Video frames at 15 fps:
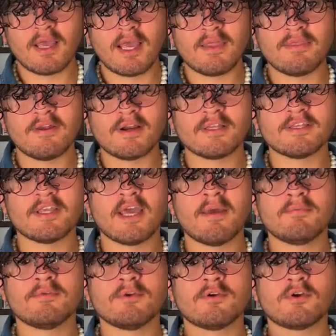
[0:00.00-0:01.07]
and their
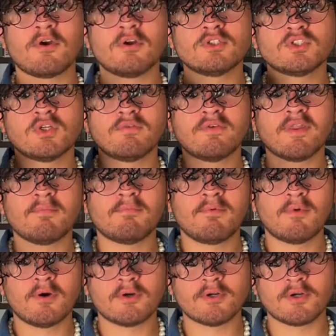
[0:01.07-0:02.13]
attempt to cross over the
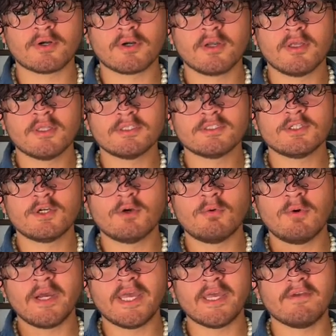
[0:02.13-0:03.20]
border to
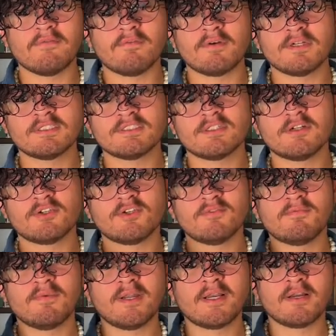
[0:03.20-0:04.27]
Kuwait for a search
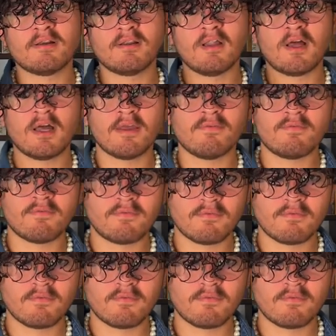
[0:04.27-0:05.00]
of better life.